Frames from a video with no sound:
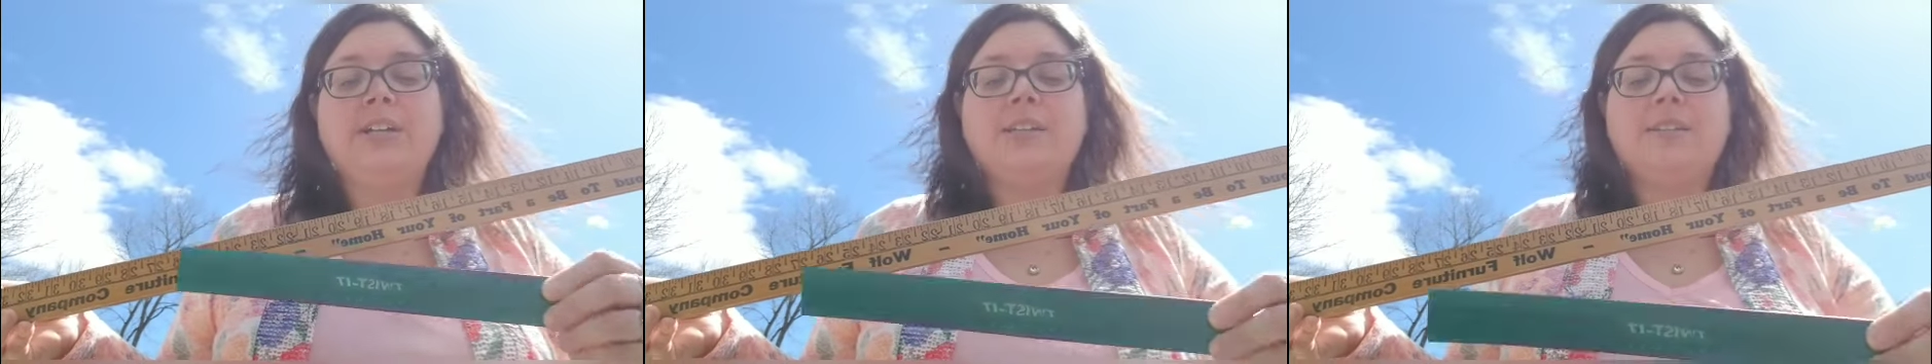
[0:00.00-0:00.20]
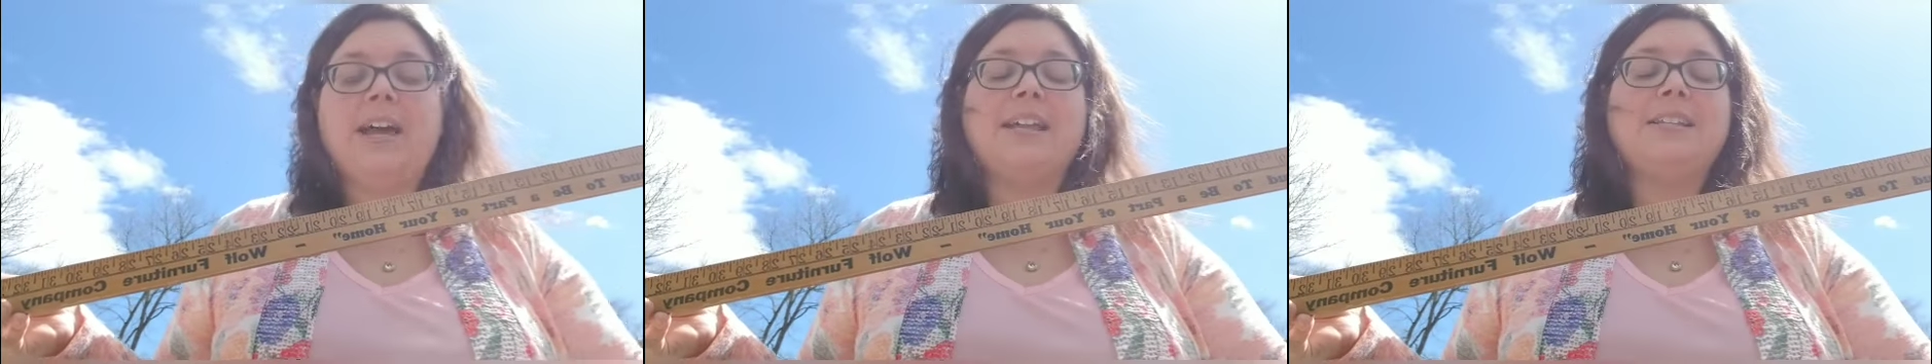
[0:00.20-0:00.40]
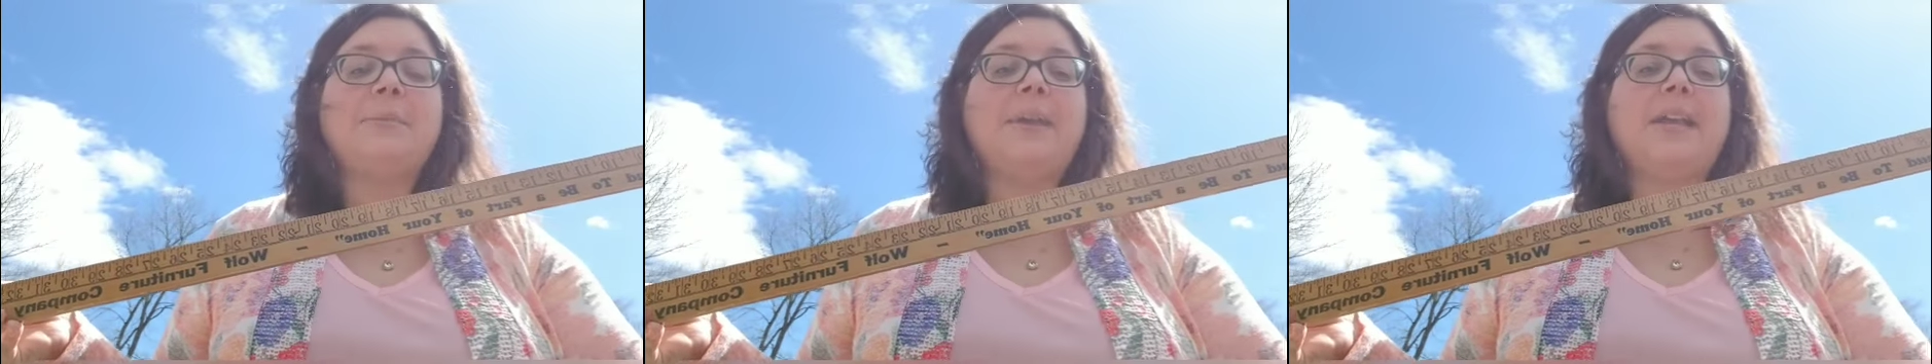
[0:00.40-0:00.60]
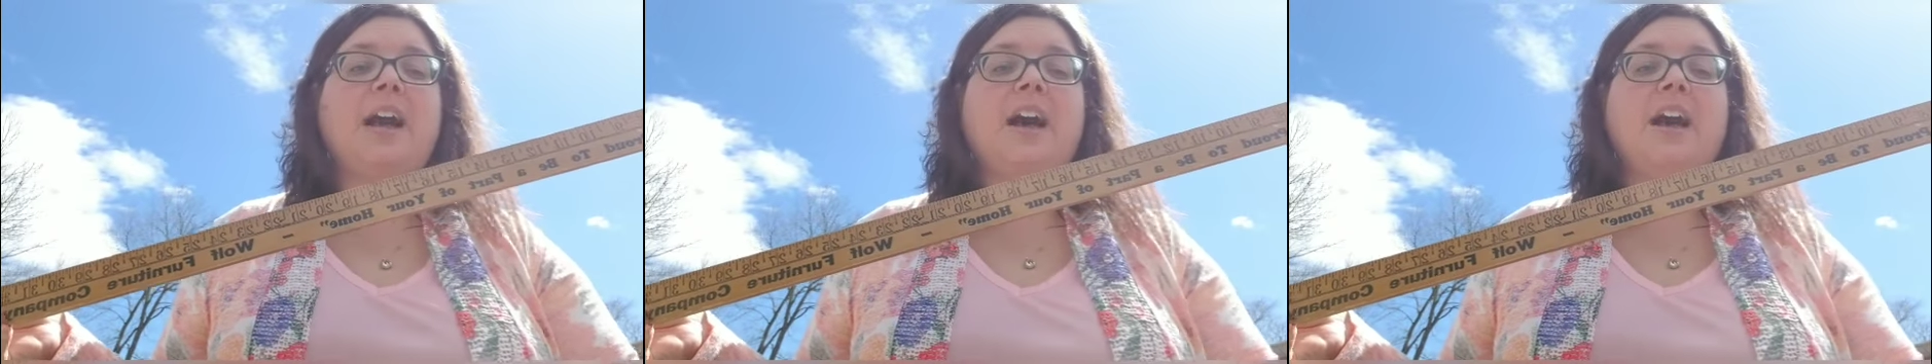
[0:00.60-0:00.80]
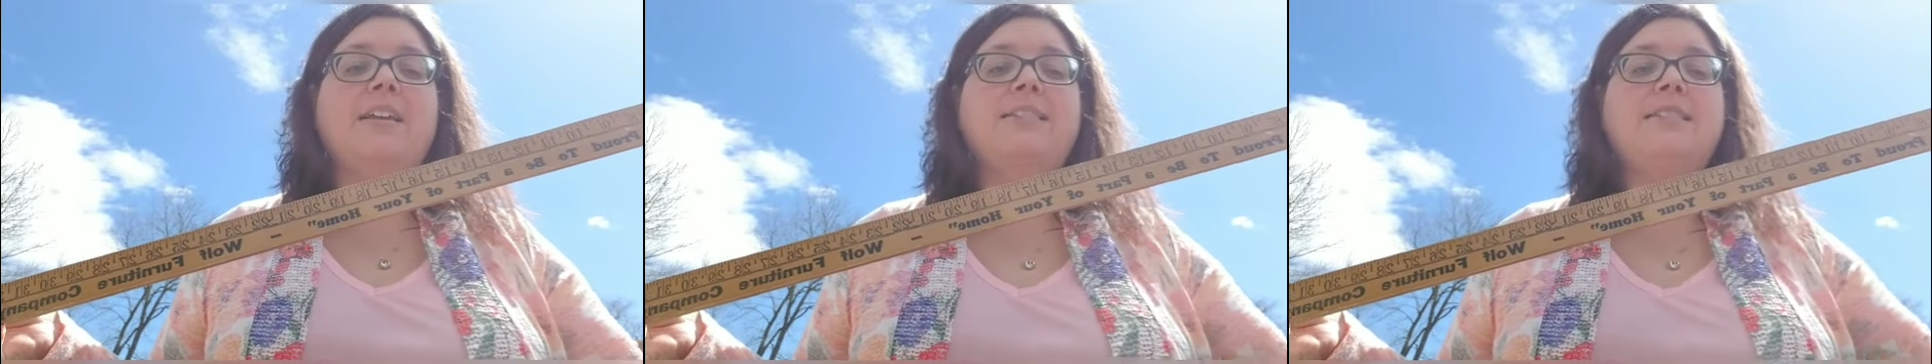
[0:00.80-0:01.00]
That's
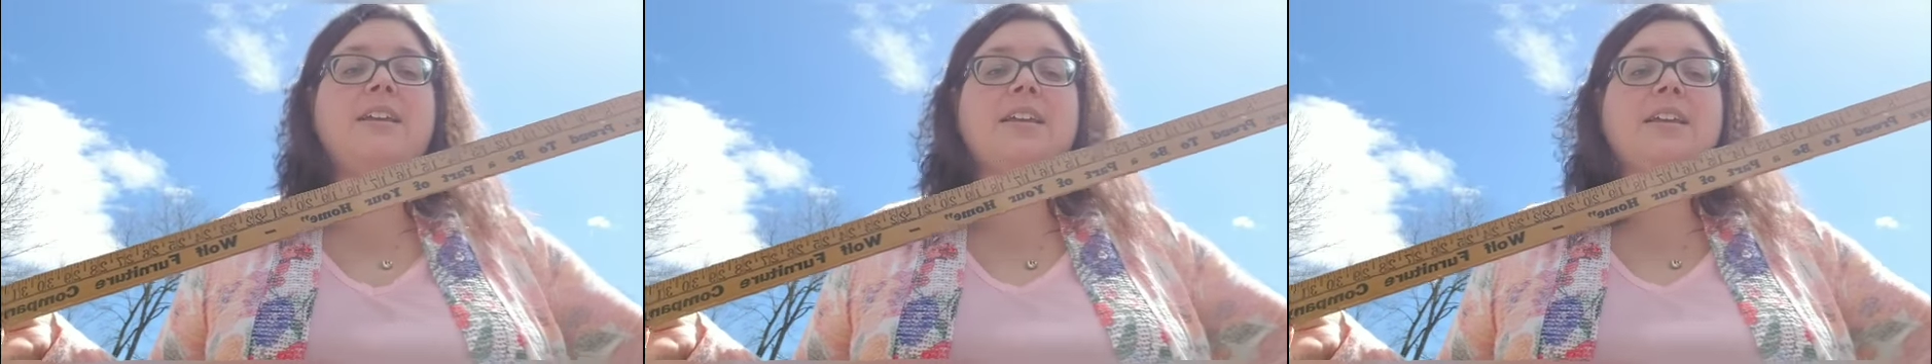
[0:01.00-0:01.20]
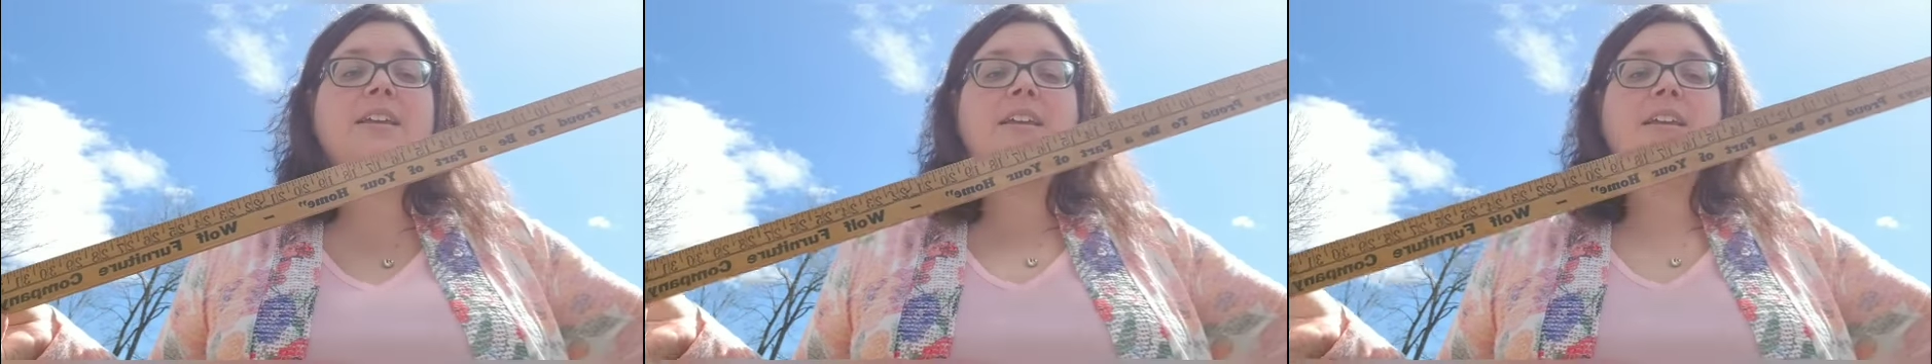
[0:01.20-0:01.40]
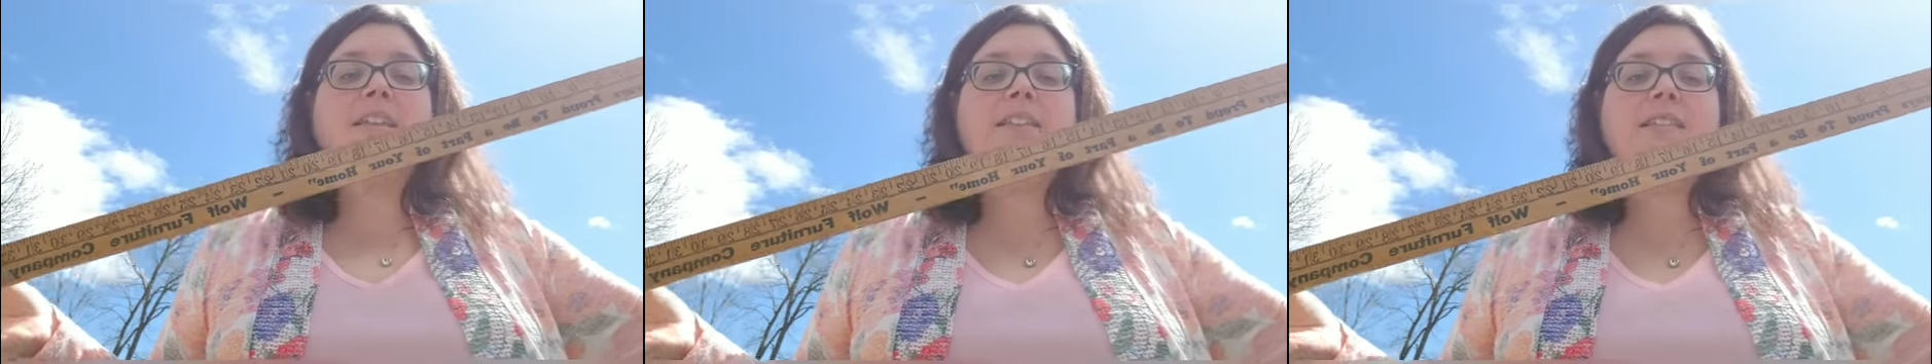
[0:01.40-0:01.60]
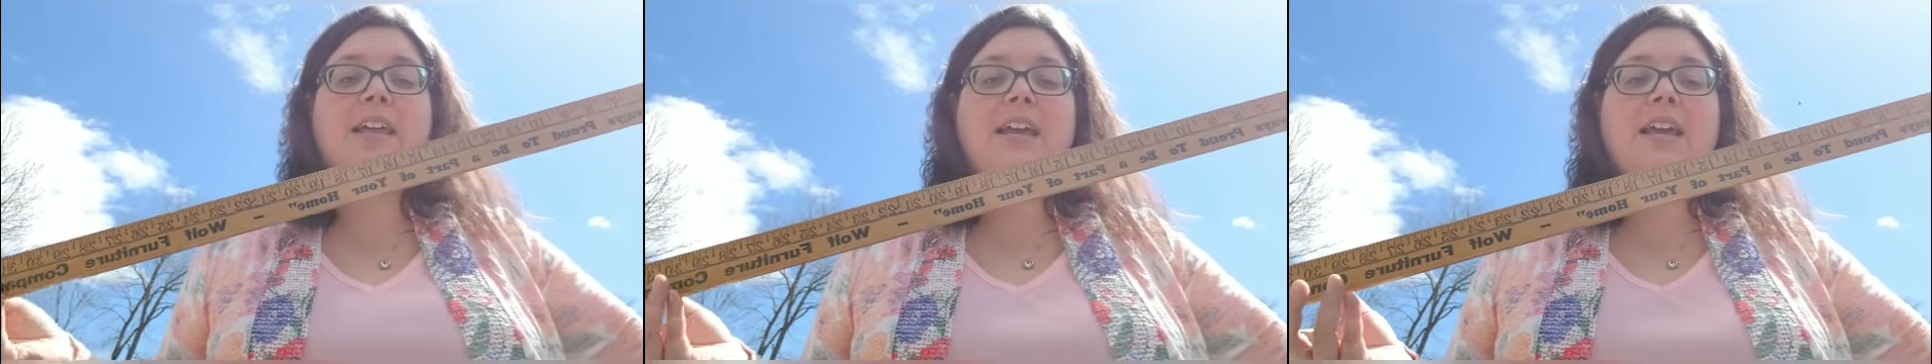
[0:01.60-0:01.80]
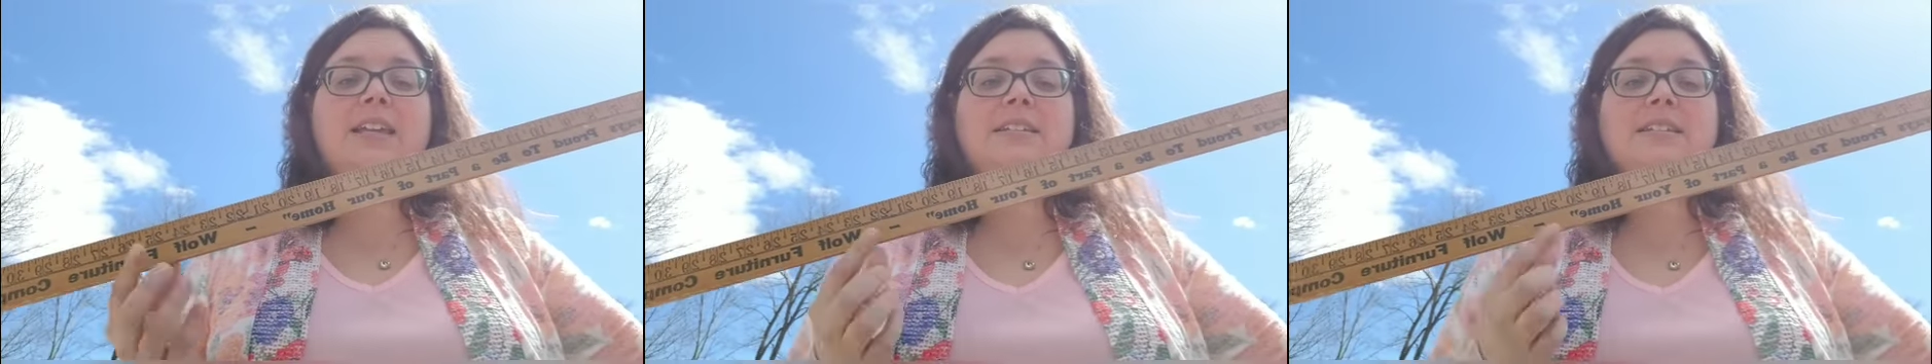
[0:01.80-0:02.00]
because
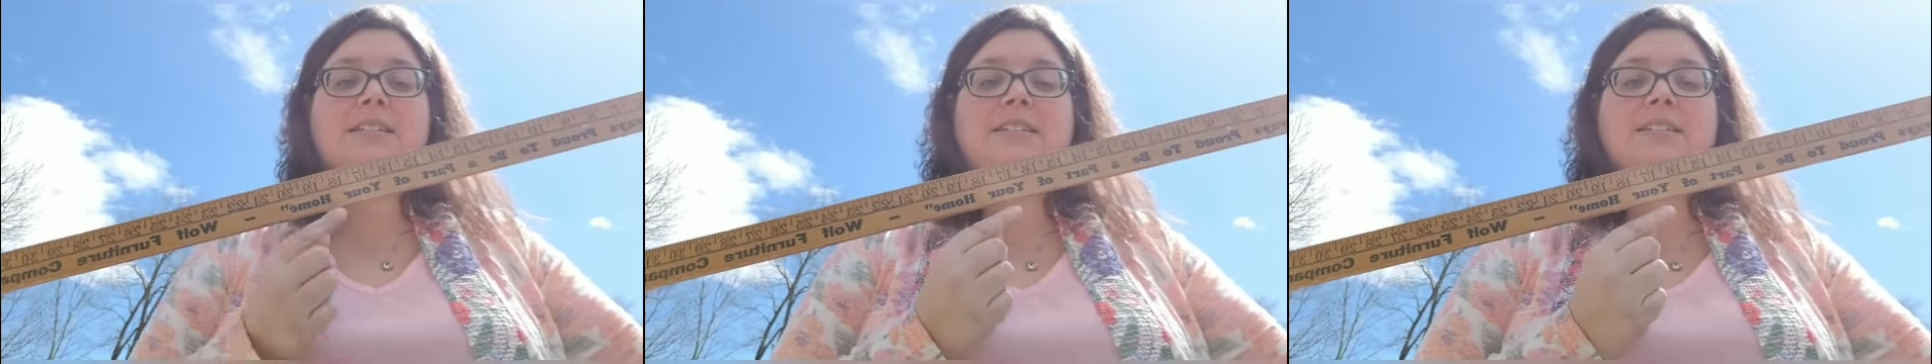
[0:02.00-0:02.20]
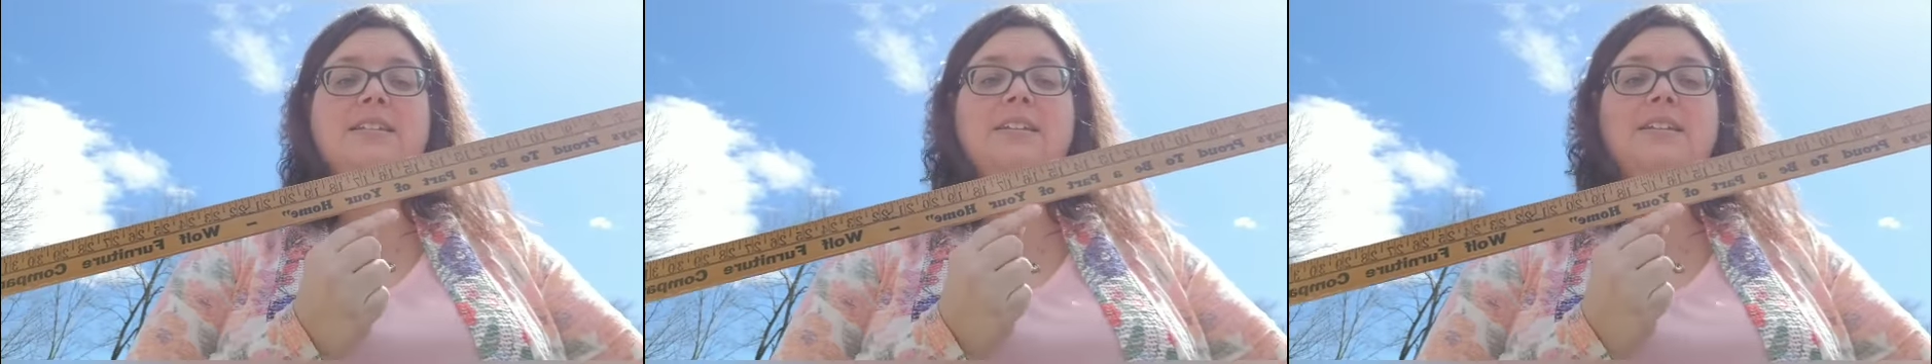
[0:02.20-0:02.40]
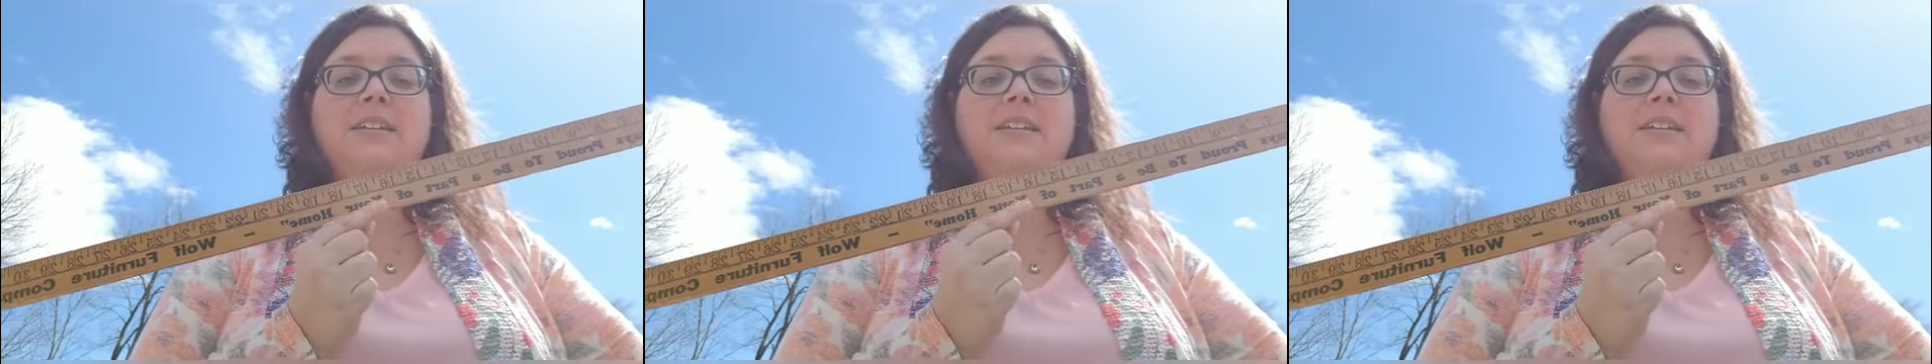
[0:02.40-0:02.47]
this